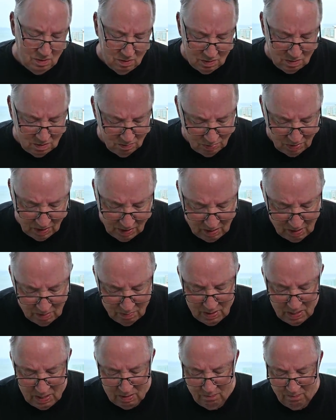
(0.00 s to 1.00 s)
complain
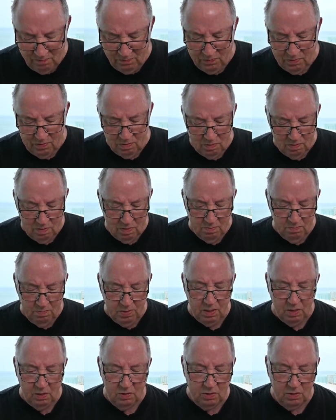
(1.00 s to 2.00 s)
about the beach